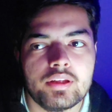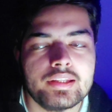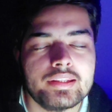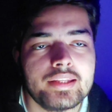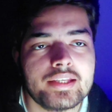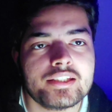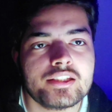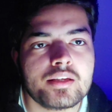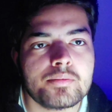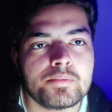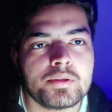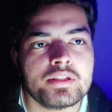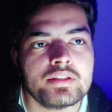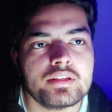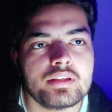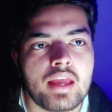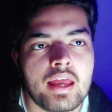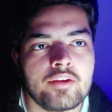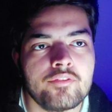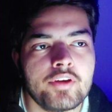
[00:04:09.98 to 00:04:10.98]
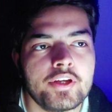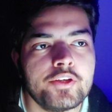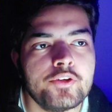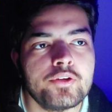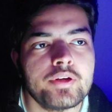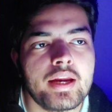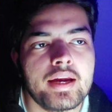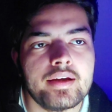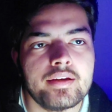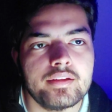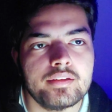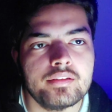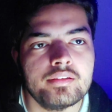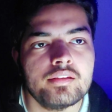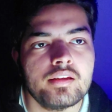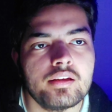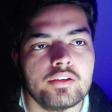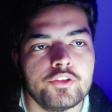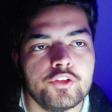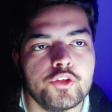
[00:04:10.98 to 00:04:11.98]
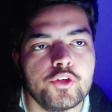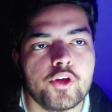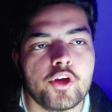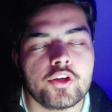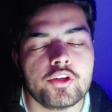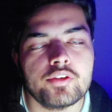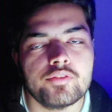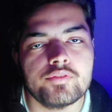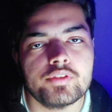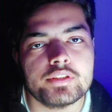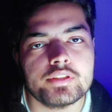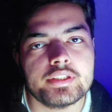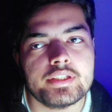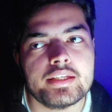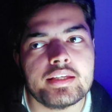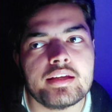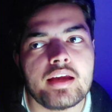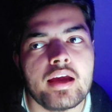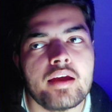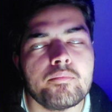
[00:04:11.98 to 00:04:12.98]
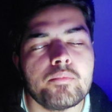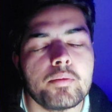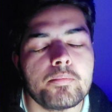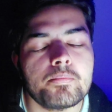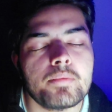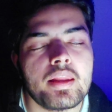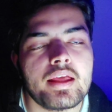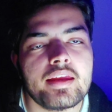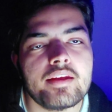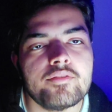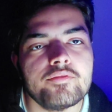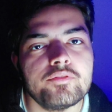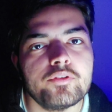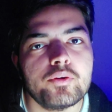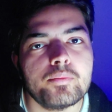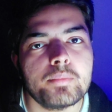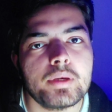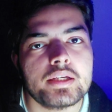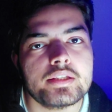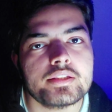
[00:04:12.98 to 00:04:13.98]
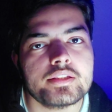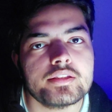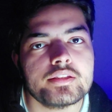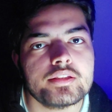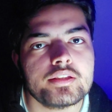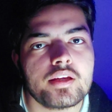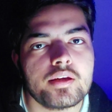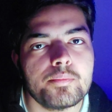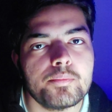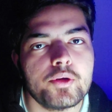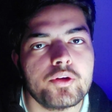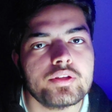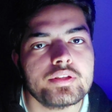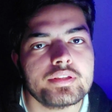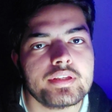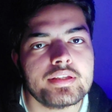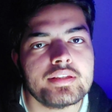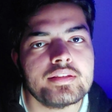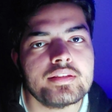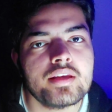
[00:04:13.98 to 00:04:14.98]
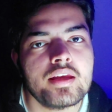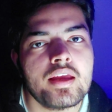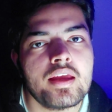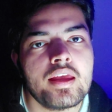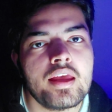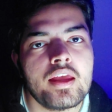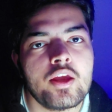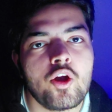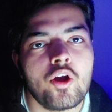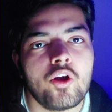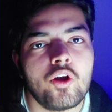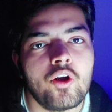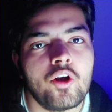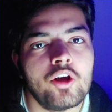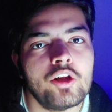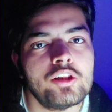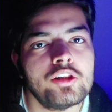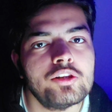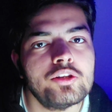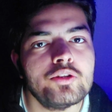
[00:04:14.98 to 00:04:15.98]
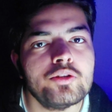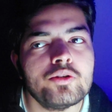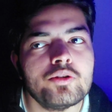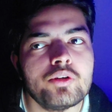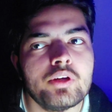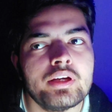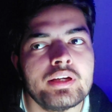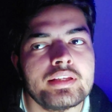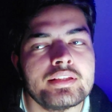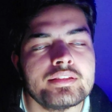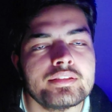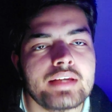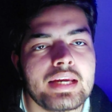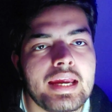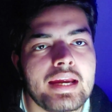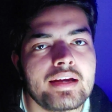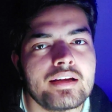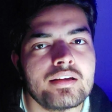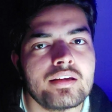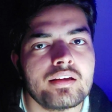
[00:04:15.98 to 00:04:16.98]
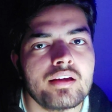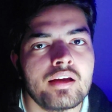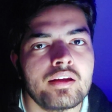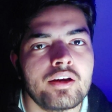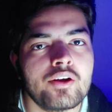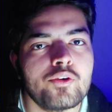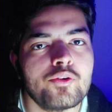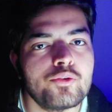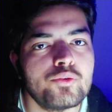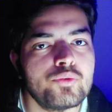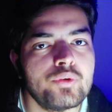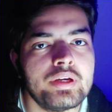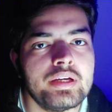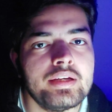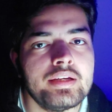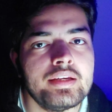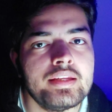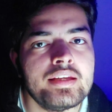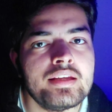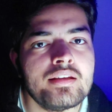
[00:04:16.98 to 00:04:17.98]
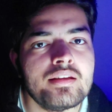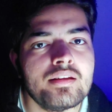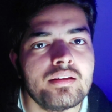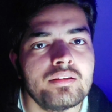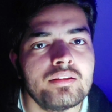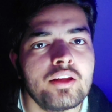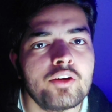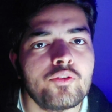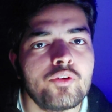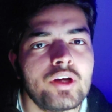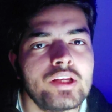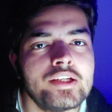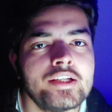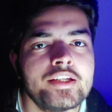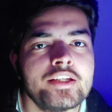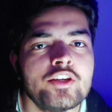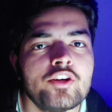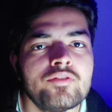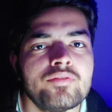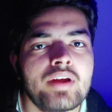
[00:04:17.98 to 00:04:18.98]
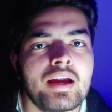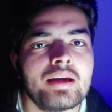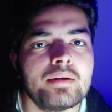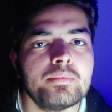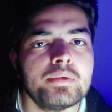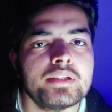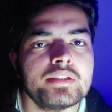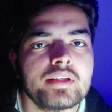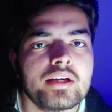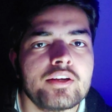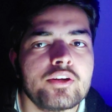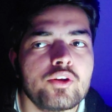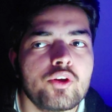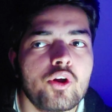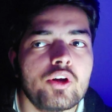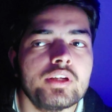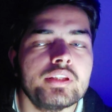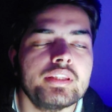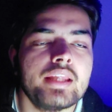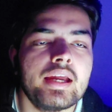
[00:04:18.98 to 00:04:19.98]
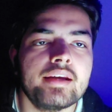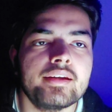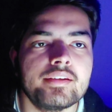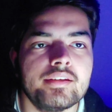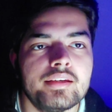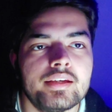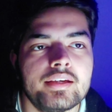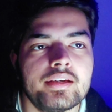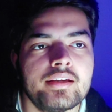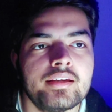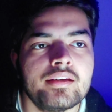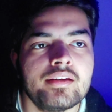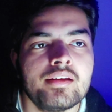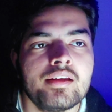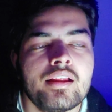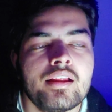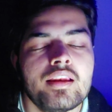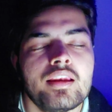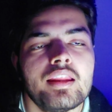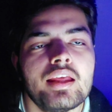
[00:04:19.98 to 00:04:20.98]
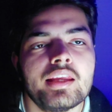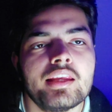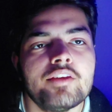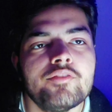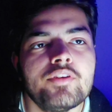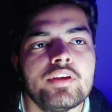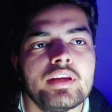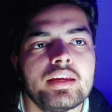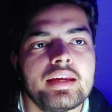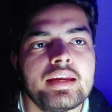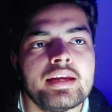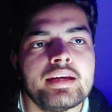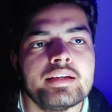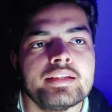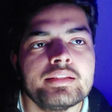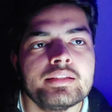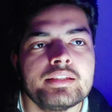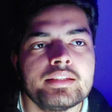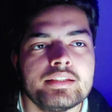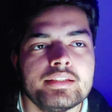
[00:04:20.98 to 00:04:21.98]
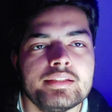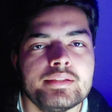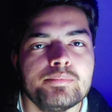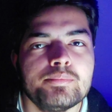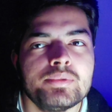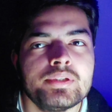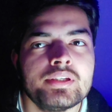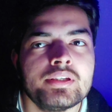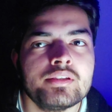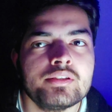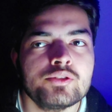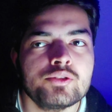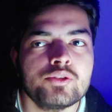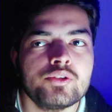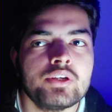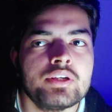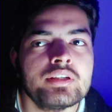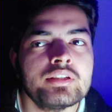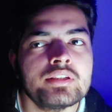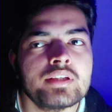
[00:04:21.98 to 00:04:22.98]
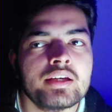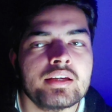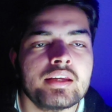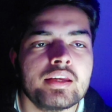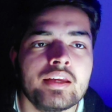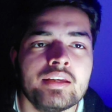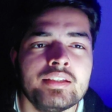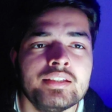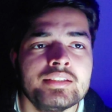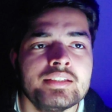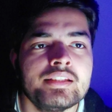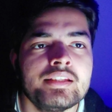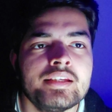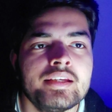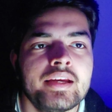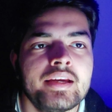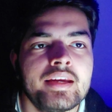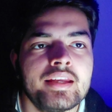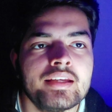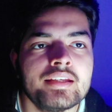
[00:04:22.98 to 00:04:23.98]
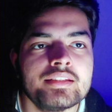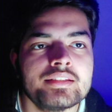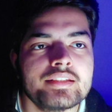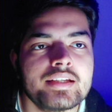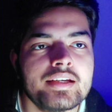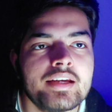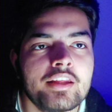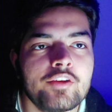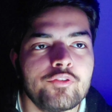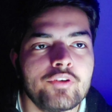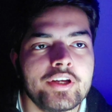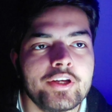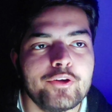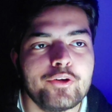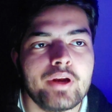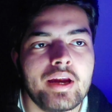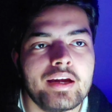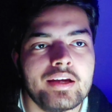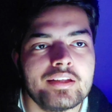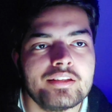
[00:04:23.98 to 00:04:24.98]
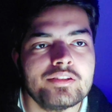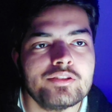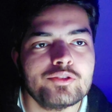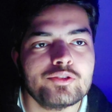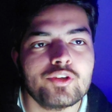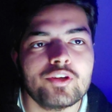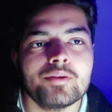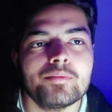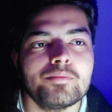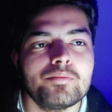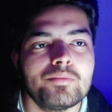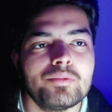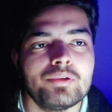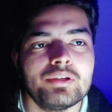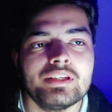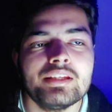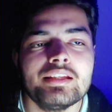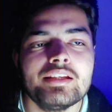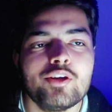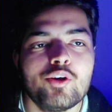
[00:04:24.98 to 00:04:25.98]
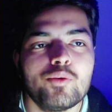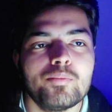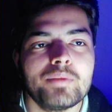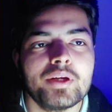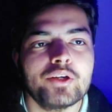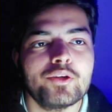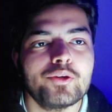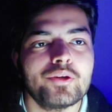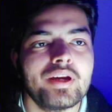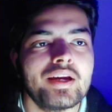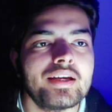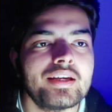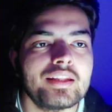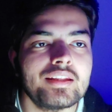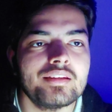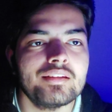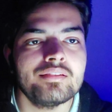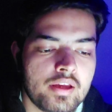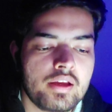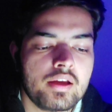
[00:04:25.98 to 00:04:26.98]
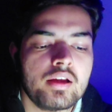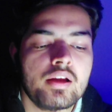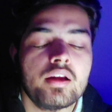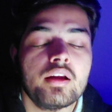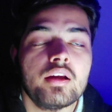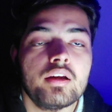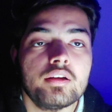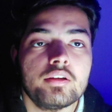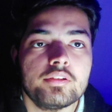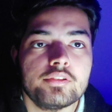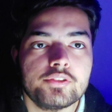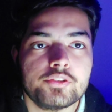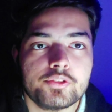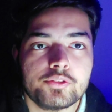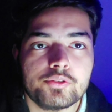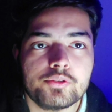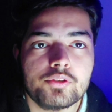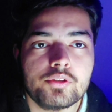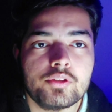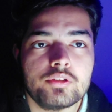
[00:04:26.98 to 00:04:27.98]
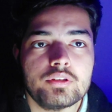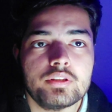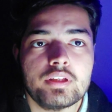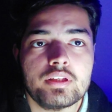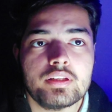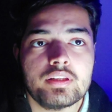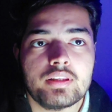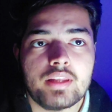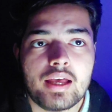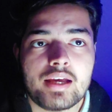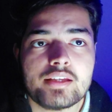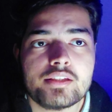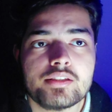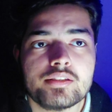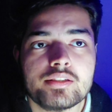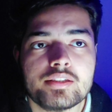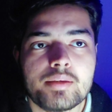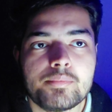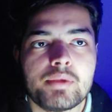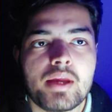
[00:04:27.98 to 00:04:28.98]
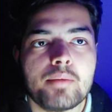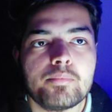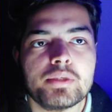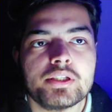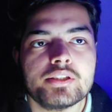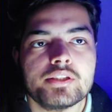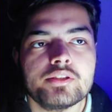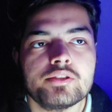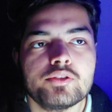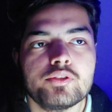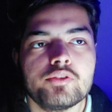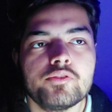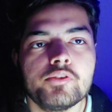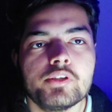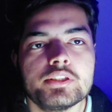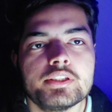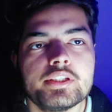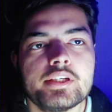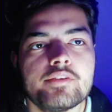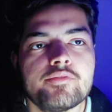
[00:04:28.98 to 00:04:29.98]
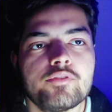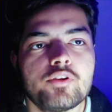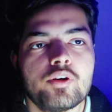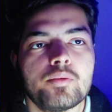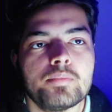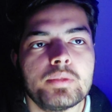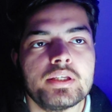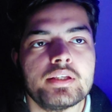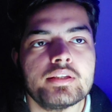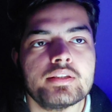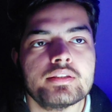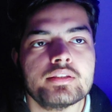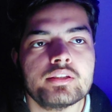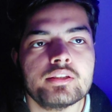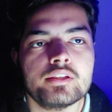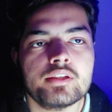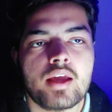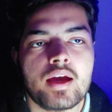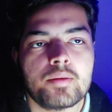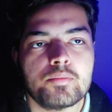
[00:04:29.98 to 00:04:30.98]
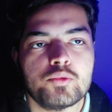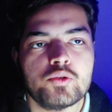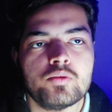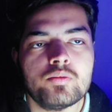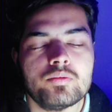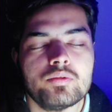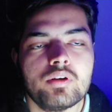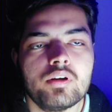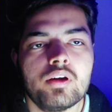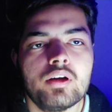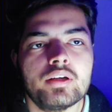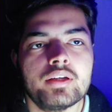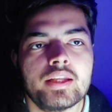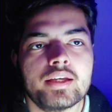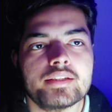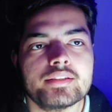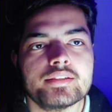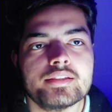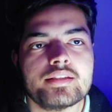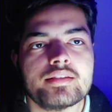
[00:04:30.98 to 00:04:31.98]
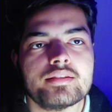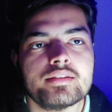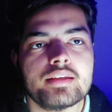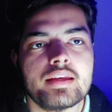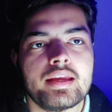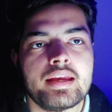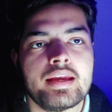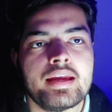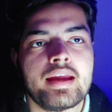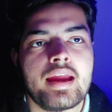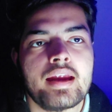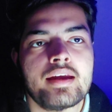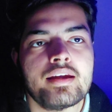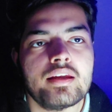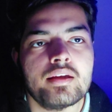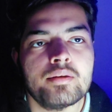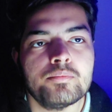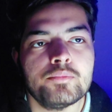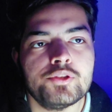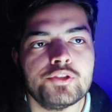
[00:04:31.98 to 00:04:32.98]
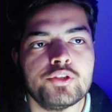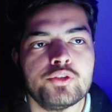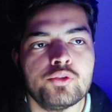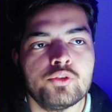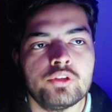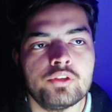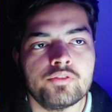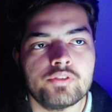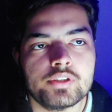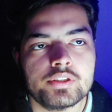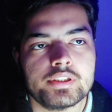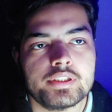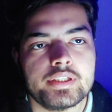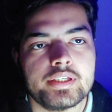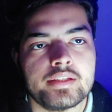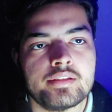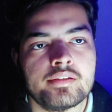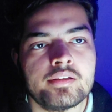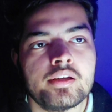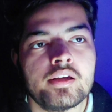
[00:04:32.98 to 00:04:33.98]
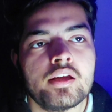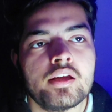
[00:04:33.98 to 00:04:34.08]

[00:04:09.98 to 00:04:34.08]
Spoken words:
Next up is NYU Tandon, New York University. I'm applying for Masters in Computer Science. Although it is ranked around 20, the quality of admits are not that great. Like even 8 CGPA students are easily getting inside NYU Tandon, so I'm really hoping to get in. So the last semi-ambitious university for me is TAMU, Texas A&M University.